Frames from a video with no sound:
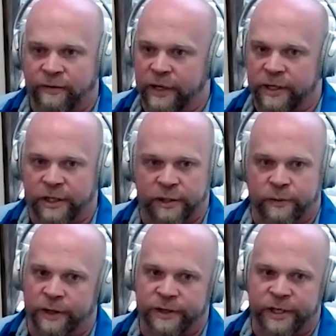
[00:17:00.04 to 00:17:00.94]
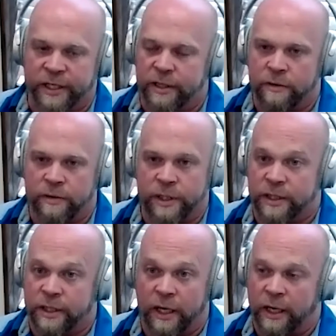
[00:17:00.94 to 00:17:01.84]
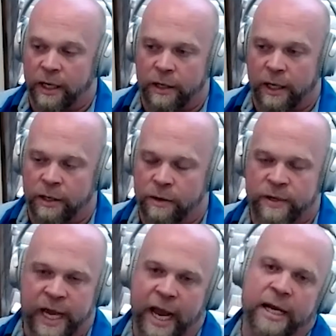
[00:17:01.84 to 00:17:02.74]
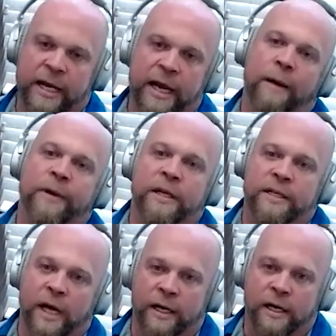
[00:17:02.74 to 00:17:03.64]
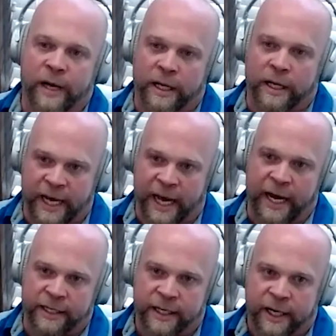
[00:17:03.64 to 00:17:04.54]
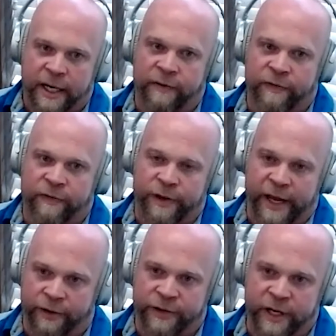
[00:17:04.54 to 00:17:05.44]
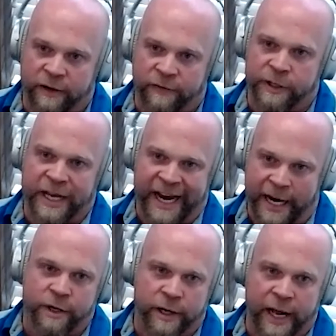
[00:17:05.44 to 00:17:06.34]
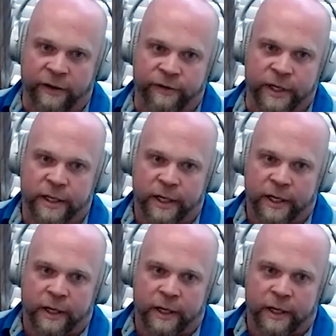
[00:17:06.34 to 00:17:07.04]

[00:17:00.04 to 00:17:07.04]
an athlete, it's just one of those things that you just, you can't not be talking about diet if you're in the healthcare field and you're an athlete.